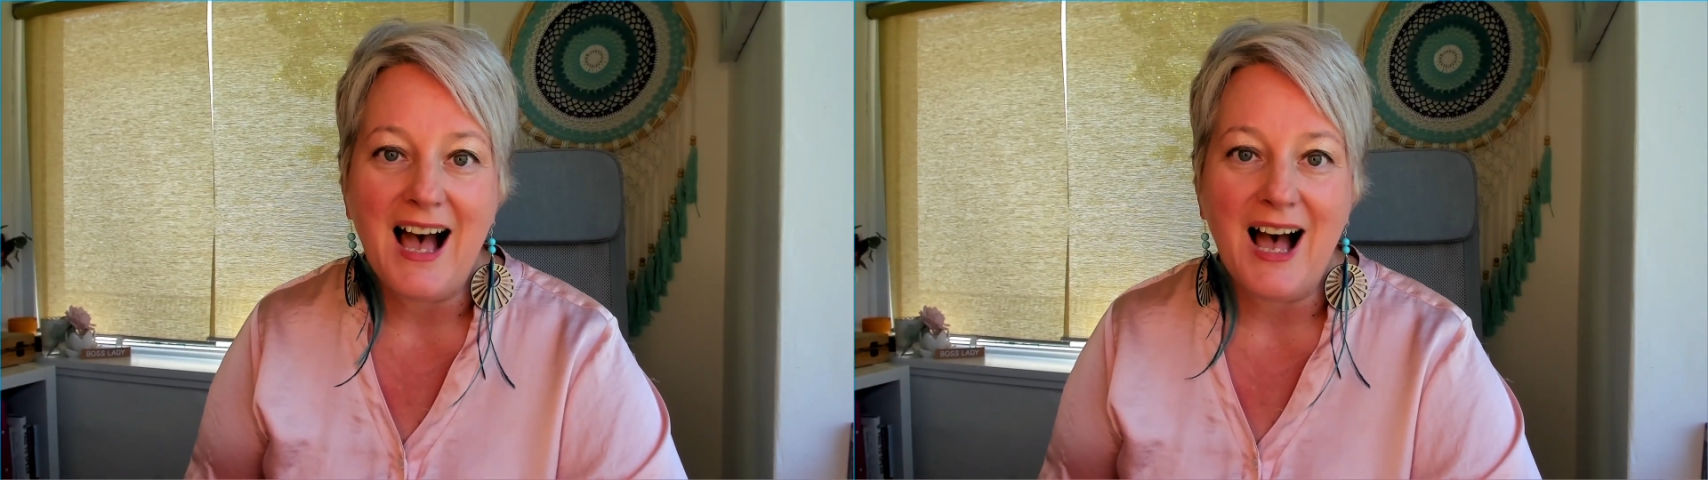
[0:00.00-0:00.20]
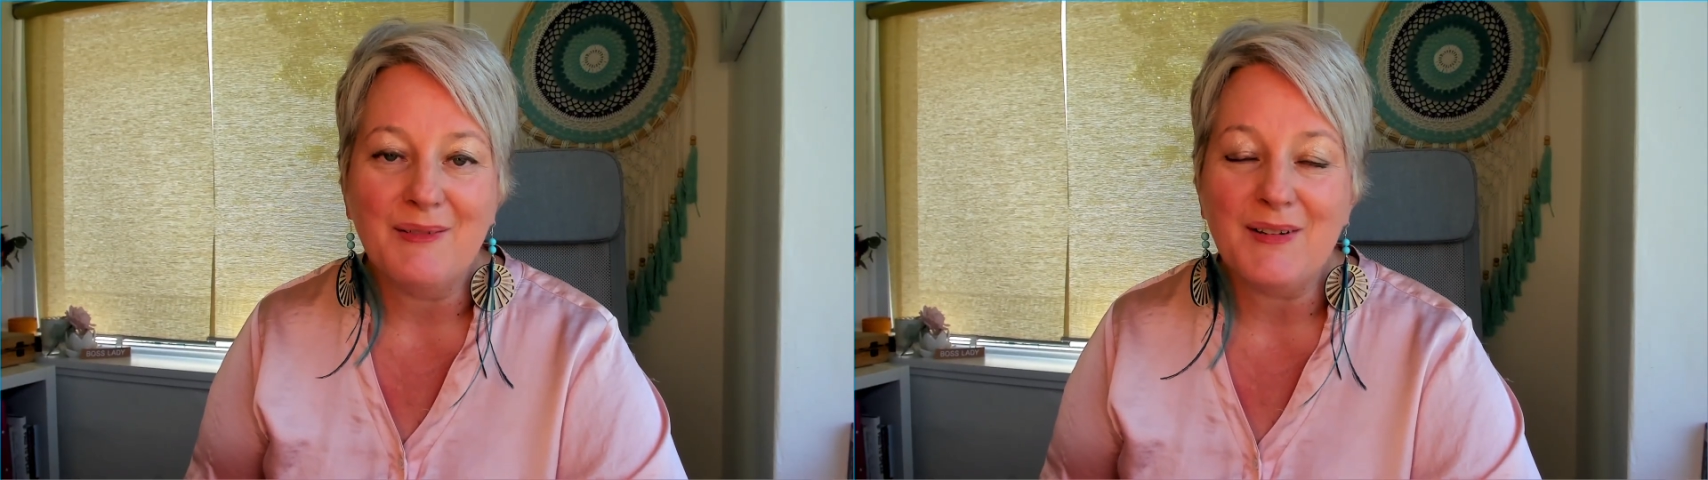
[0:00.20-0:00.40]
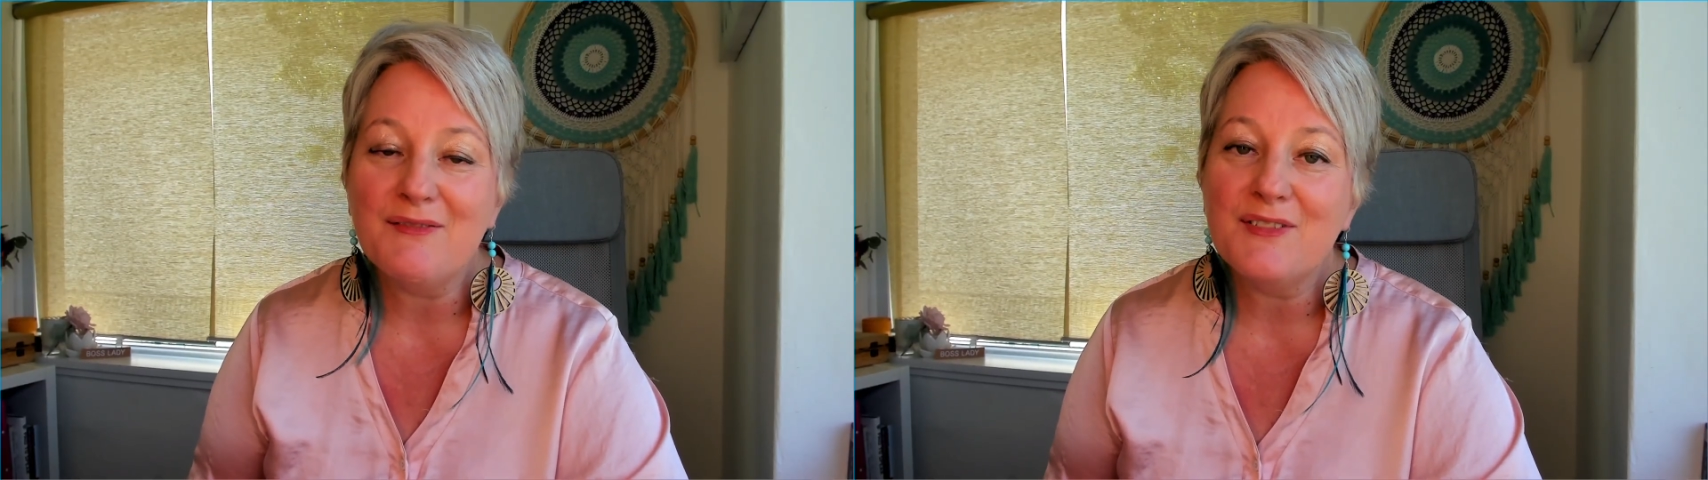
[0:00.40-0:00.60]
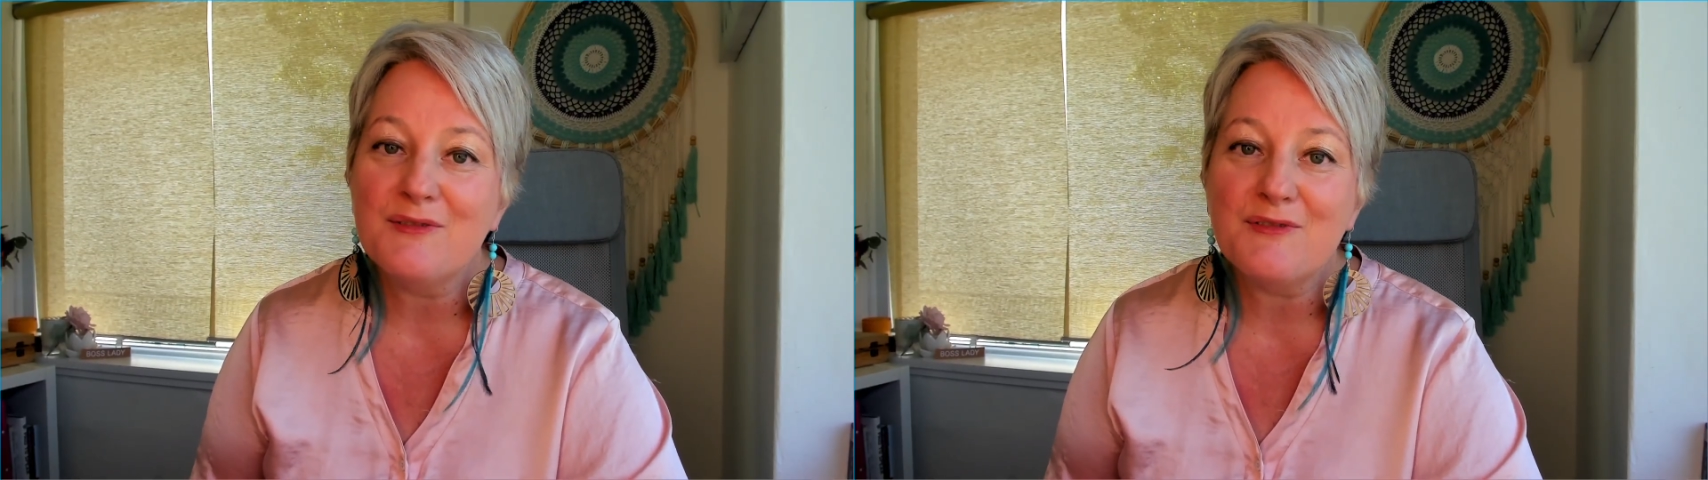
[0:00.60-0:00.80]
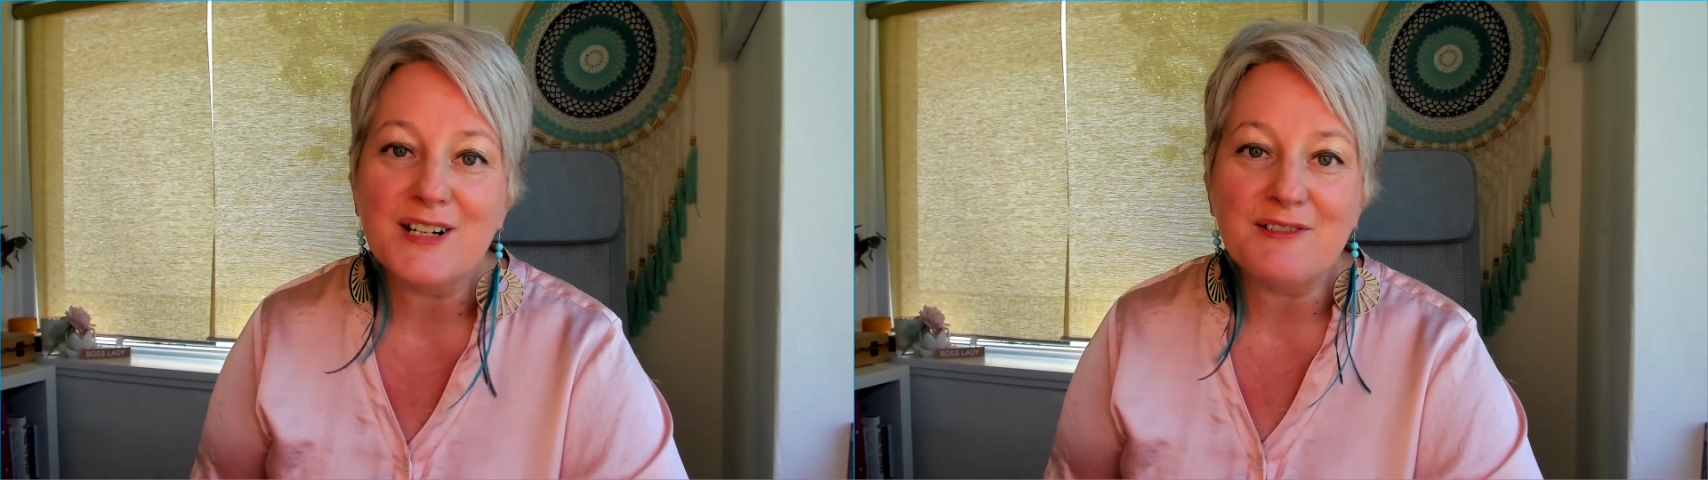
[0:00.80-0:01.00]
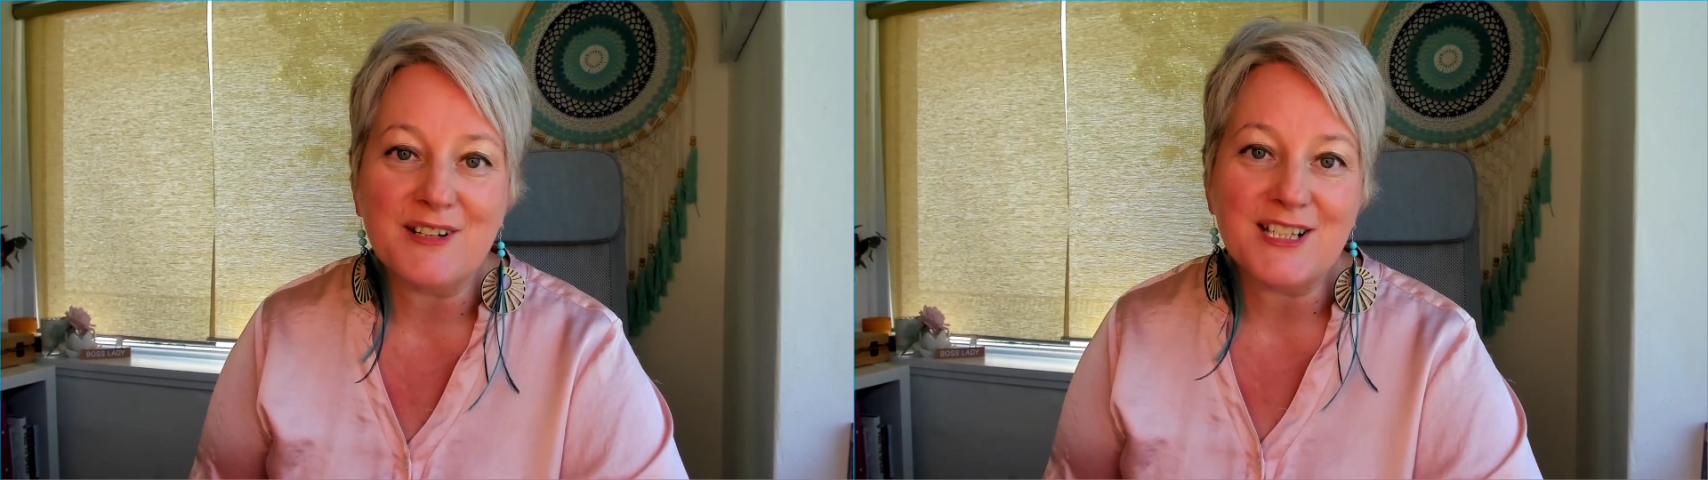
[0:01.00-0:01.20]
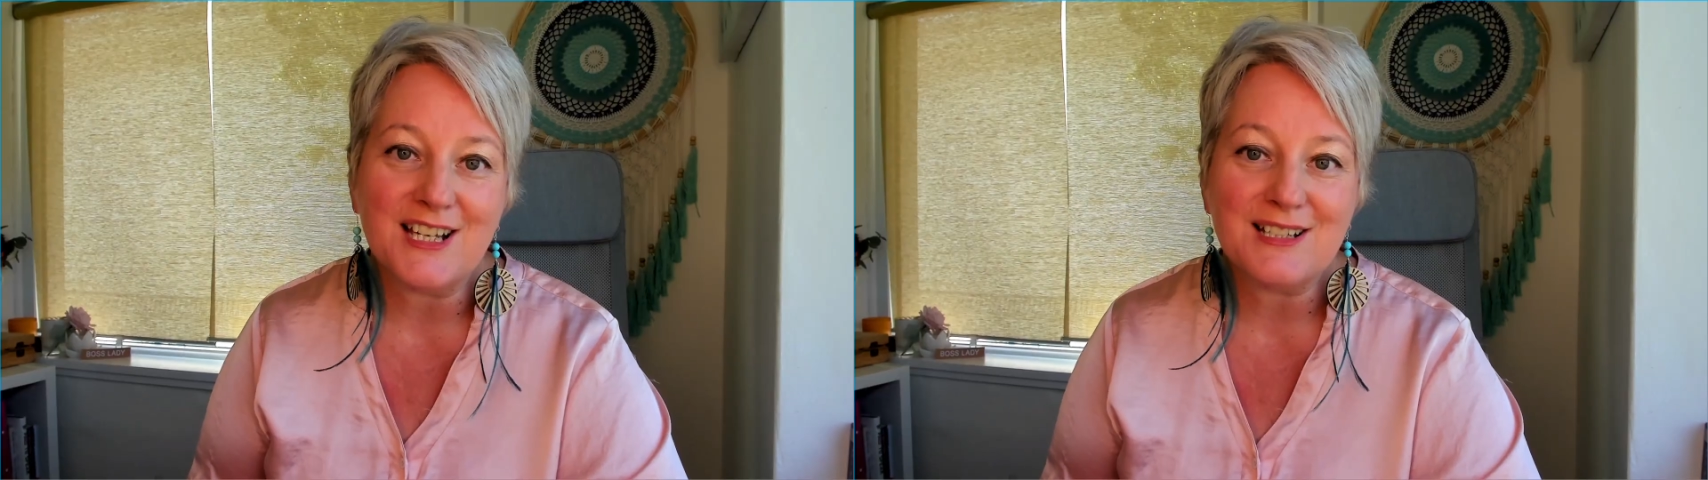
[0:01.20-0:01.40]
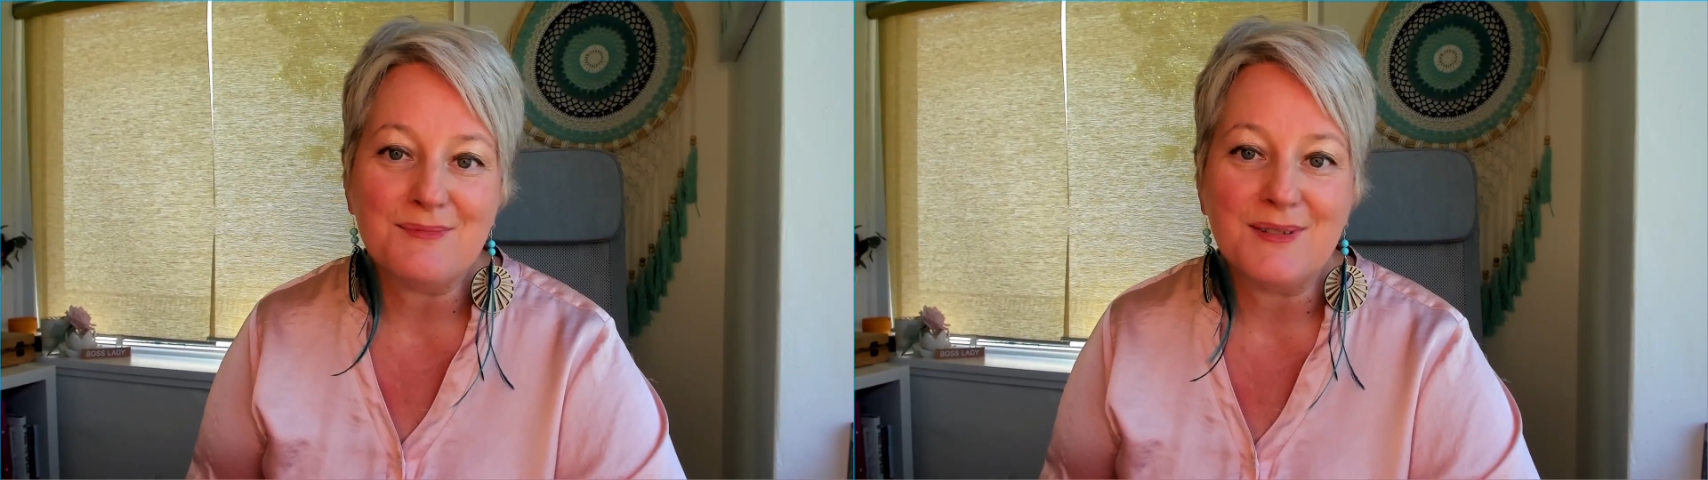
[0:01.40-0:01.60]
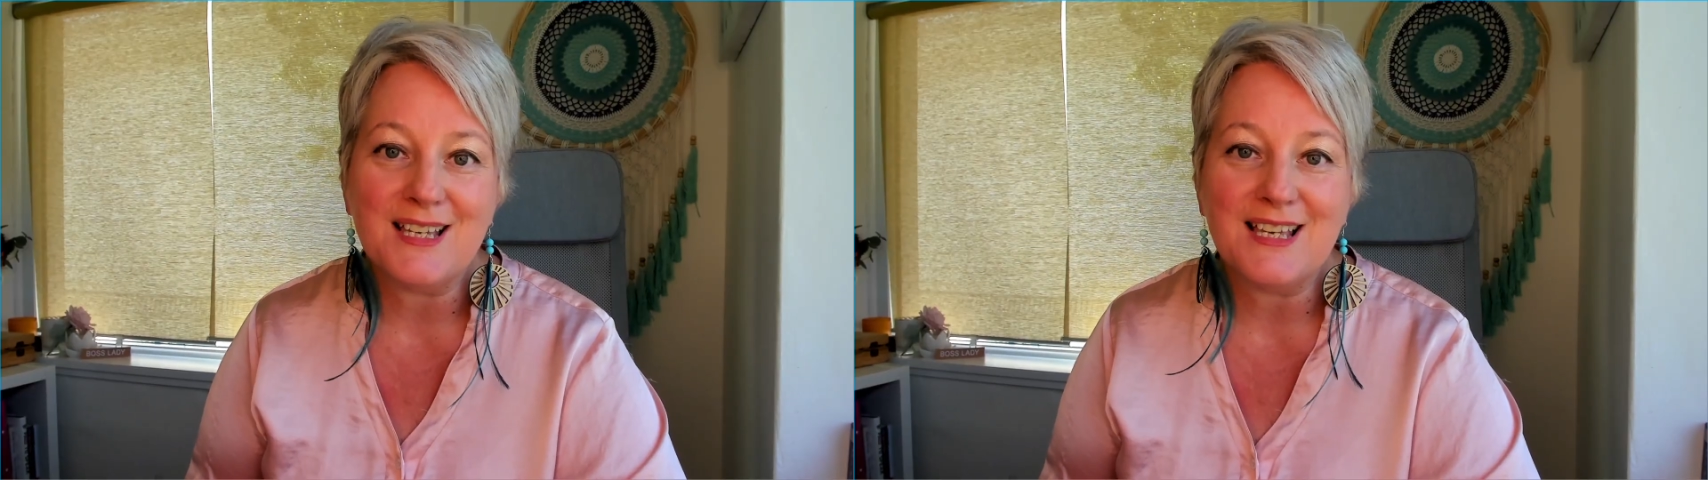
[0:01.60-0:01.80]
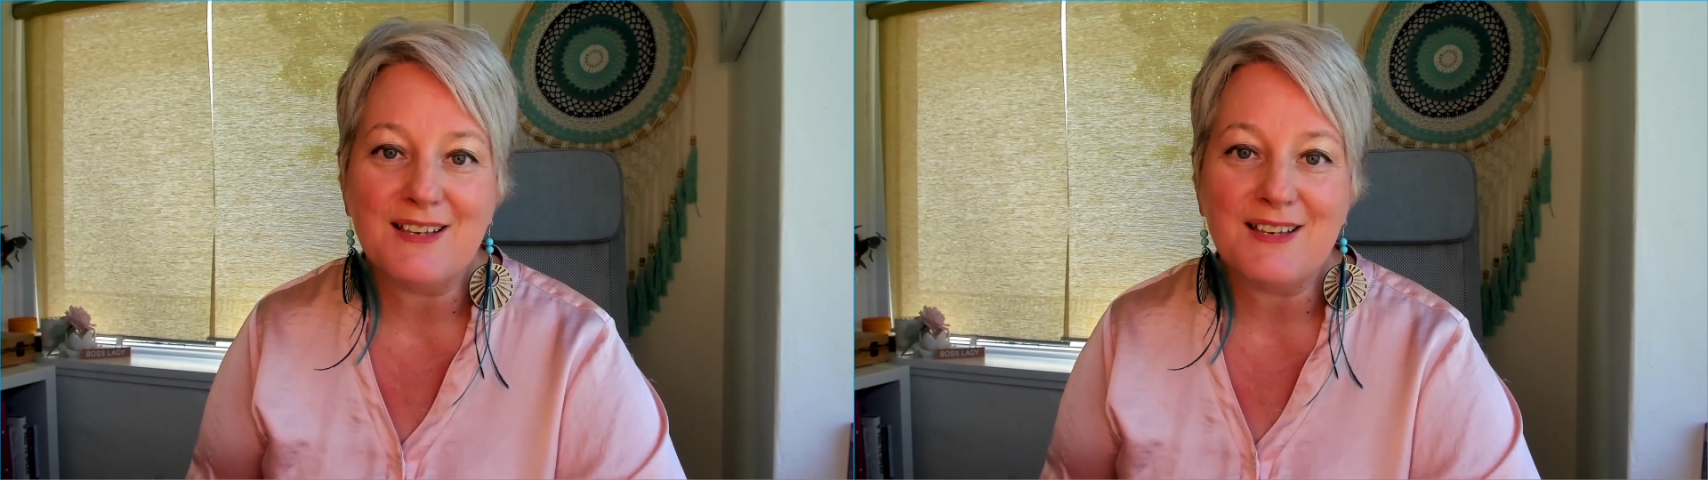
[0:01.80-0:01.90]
and feel free to reach out to me